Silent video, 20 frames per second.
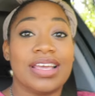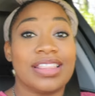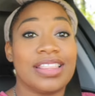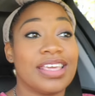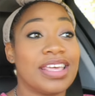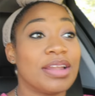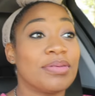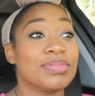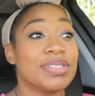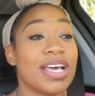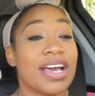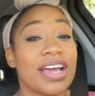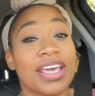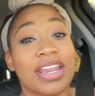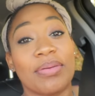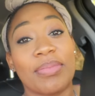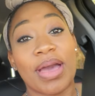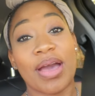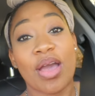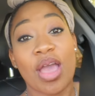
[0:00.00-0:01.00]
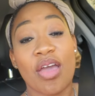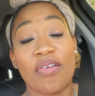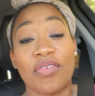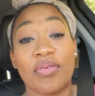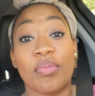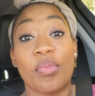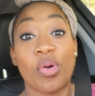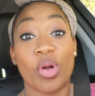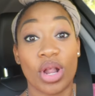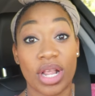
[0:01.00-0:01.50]
Then I'm talking about
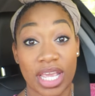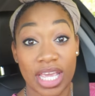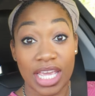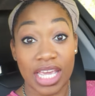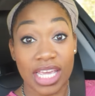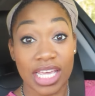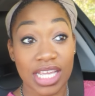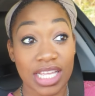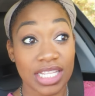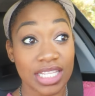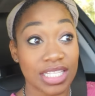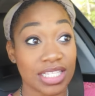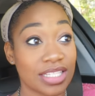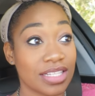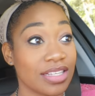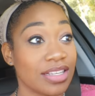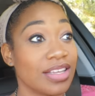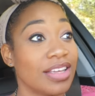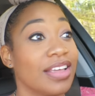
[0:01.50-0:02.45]
having more kids,